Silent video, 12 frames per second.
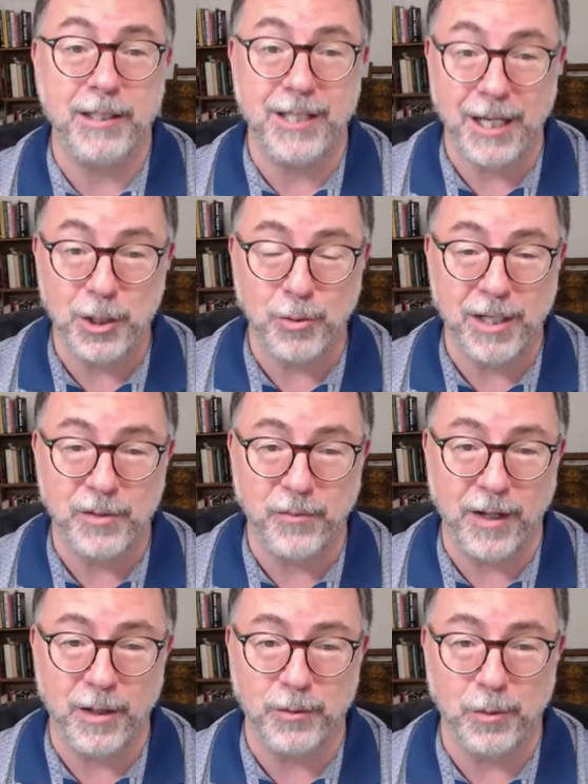Day trades
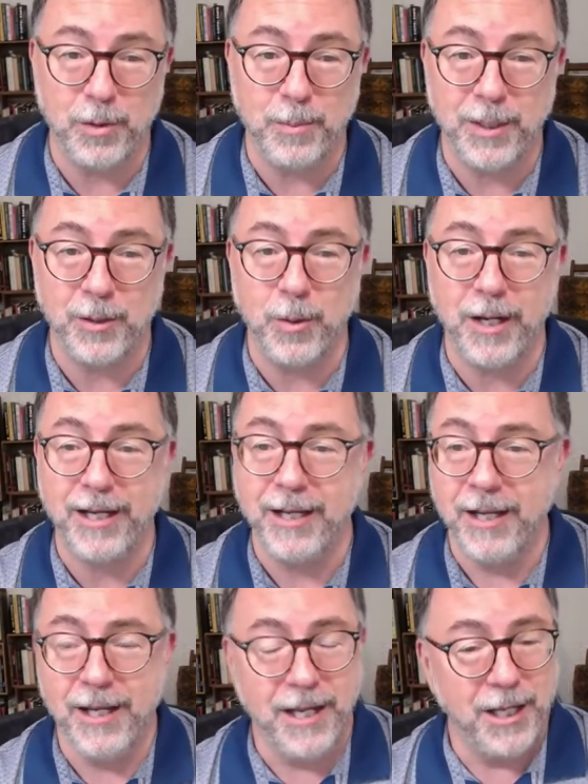followed through in a big way.
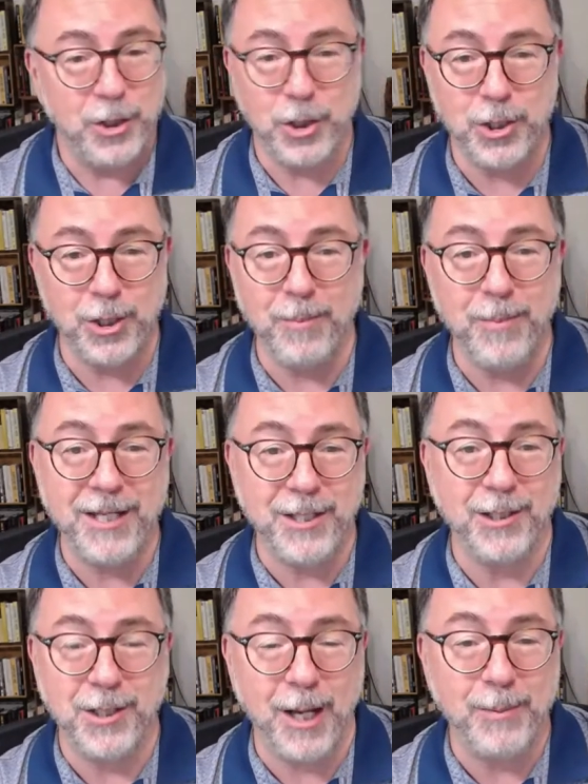Just an
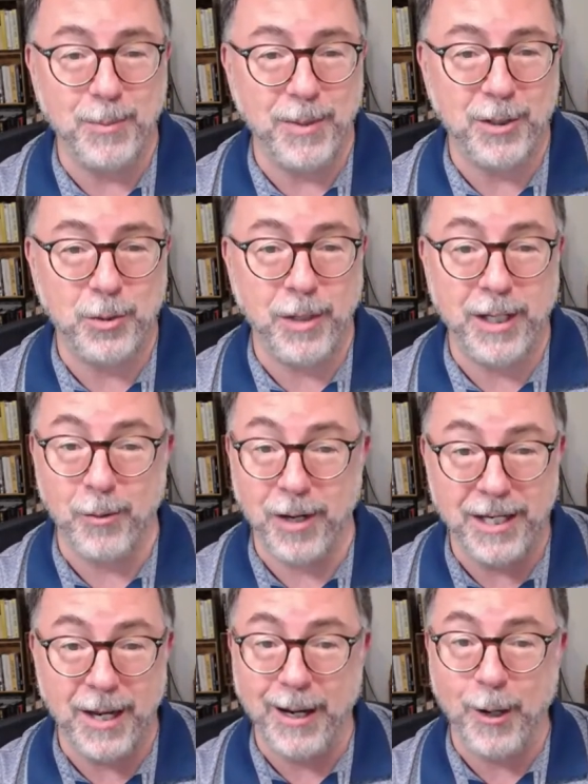amazing time to be a trader right
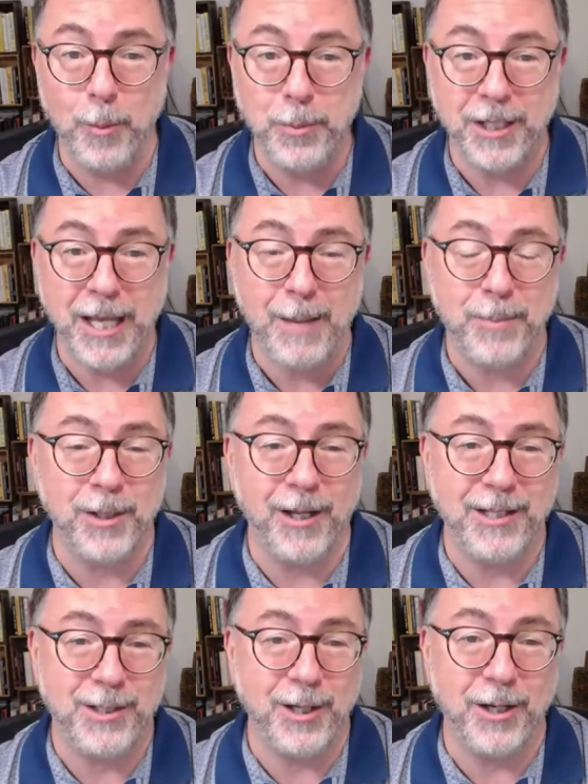now. I hope you're
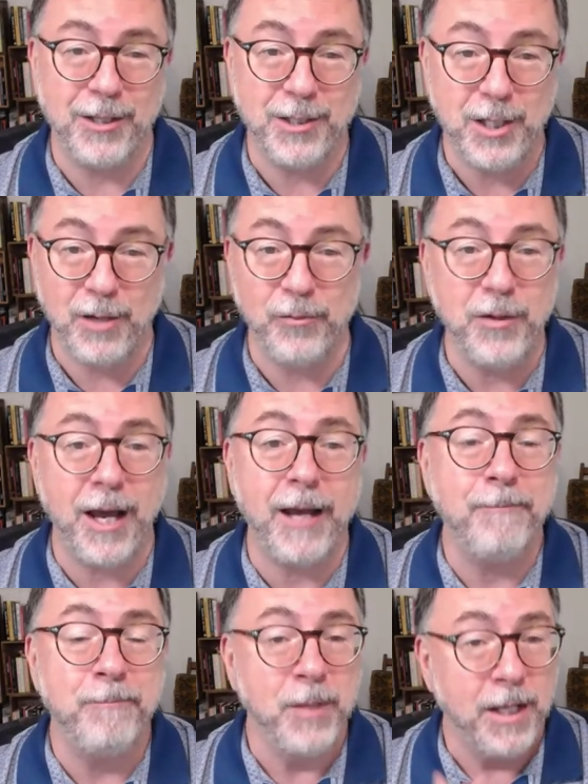capitalizing on this. If
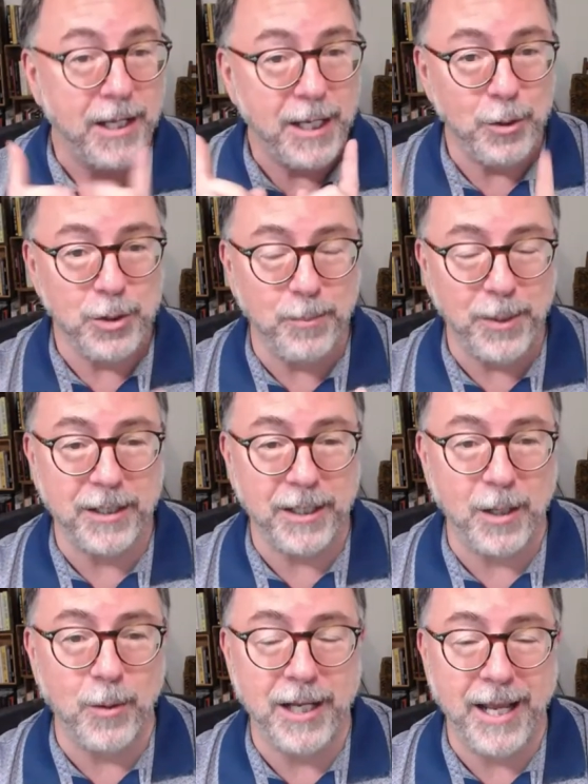not, here's the big thing
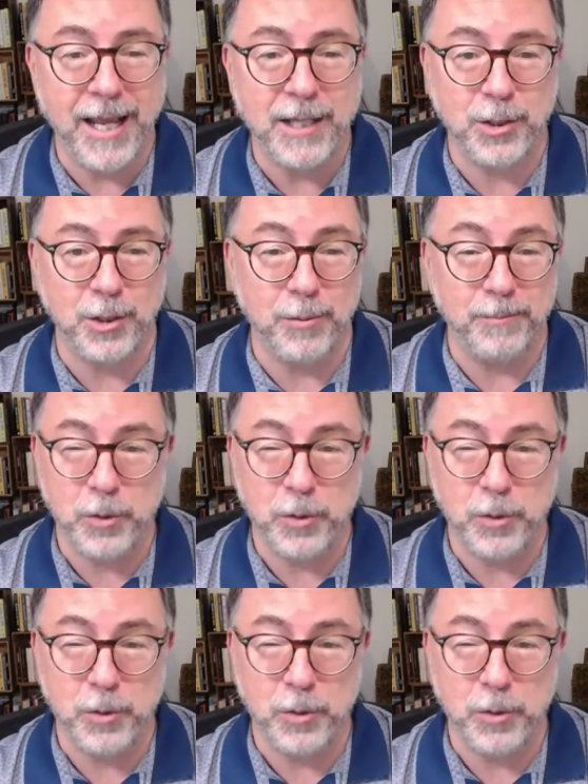I want to ask you.